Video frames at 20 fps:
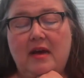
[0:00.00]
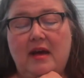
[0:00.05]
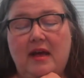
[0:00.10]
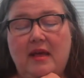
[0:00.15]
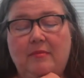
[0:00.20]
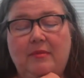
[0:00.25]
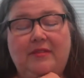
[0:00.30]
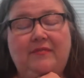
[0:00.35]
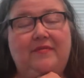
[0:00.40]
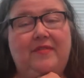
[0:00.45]

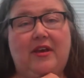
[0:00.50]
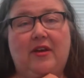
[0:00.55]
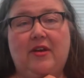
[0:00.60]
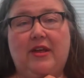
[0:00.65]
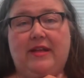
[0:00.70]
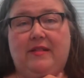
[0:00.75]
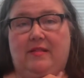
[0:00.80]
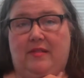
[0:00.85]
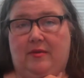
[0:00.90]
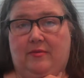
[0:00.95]
I'm in
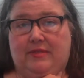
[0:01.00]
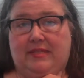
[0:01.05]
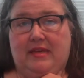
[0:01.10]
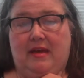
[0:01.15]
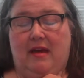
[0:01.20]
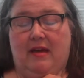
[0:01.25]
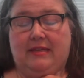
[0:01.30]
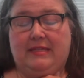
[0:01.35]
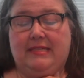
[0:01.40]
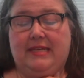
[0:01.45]
very close
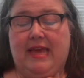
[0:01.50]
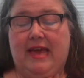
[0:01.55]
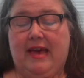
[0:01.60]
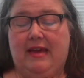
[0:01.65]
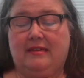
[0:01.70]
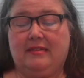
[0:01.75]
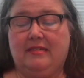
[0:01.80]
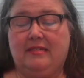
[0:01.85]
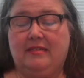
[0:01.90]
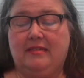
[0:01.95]

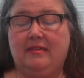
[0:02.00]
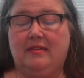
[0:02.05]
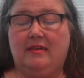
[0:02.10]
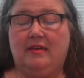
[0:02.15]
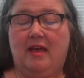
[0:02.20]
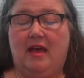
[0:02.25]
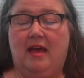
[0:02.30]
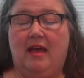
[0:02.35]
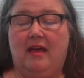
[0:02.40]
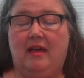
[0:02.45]
contact
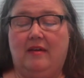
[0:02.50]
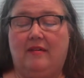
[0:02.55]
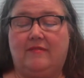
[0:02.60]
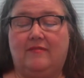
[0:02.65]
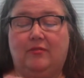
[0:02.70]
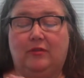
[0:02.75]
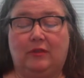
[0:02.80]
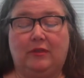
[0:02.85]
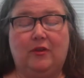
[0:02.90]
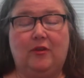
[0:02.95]

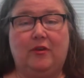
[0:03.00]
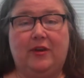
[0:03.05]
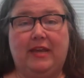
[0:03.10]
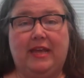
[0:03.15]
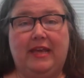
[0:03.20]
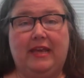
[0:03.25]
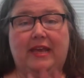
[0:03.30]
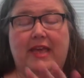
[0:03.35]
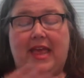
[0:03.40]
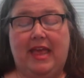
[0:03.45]
for
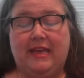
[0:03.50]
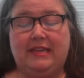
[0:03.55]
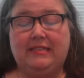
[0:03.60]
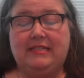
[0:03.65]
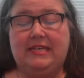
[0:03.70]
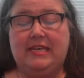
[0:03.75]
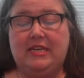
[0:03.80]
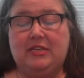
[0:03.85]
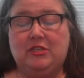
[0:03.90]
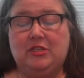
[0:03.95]
learning and
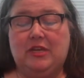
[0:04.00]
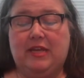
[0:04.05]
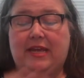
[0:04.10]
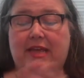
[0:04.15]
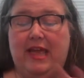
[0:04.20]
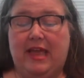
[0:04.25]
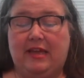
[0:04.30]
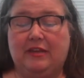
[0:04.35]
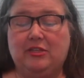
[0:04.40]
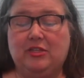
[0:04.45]

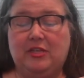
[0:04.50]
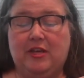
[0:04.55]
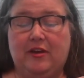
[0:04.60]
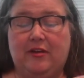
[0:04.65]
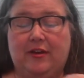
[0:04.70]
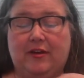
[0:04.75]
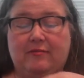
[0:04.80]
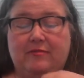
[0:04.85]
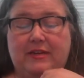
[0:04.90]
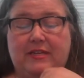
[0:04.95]
teaching and
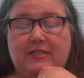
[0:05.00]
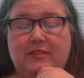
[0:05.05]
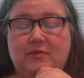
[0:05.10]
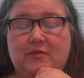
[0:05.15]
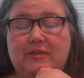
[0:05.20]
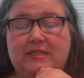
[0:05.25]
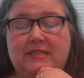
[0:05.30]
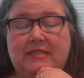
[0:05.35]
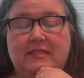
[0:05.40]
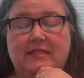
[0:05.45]
sharing
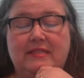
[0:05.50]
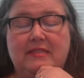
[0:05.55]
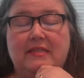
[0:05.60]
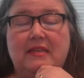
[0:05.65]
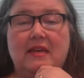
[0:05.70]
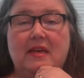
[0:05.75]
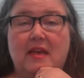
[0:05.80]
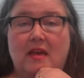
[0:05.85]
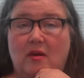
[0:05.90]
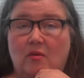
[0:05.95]

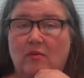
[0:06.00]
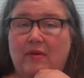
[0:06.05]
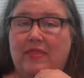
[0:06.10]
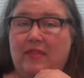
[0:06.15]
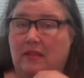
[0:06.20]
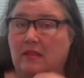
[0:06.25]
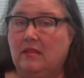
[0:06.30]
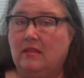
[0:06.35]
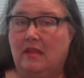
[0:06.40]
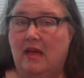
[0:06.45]
resources with
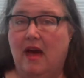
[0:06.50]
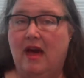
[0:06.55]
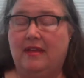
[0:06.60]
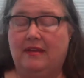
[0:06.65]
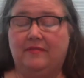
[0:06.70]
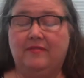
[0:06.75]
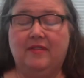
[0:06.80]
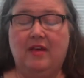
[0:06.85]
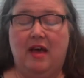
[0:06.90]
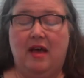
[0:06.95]
a
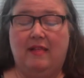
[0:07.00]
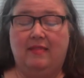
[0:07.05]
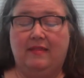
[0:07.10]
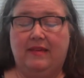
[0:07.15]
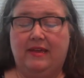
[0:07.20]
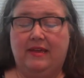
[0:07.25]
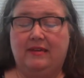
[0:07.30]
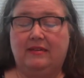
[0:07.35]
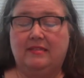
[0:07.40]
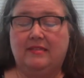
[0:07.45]
lot of
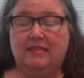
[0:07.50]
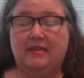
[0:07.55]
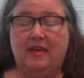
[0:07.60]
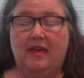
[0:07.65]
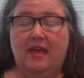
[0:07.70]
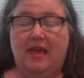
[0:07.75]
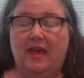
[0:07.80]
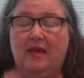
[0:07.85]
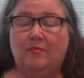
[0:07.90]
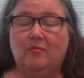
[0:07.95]
colleagues,
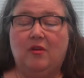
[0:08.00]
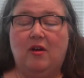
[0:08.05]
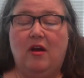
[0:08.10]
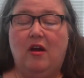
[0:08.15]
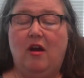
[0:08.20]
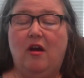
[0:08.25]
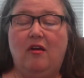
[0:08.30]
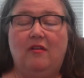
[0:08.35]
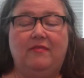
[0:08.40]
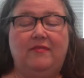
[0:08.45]
and we're
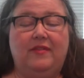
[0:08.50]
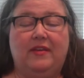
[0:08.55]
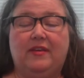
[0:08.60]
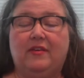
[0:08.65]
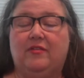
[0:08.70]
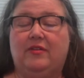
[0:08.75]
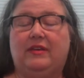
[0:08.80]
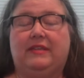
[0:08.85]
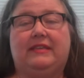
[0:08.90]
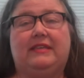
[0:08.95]
all
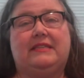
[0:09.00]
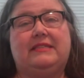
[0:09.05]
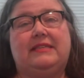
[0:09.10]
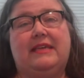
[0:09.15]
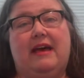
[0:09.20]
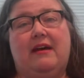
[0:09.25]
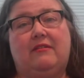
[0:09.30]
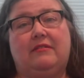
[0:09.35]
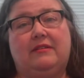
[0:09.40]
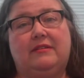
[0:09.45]
figuring this
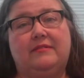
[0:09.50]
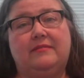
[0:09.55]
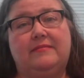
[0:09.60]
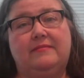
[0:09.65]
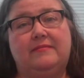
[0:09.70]
out.